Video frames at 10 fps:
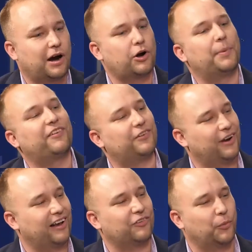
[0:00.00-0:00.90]
Our company
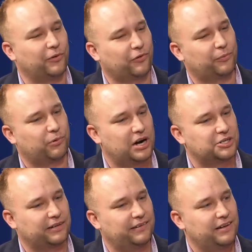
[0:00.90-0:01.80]
started as an open source
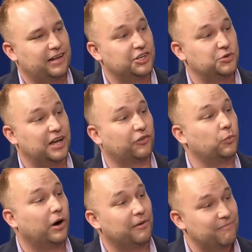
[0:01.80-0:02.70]
project in
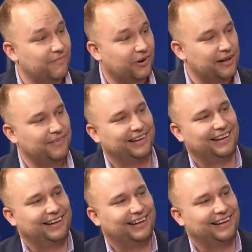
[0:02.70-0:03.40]
2001. All right.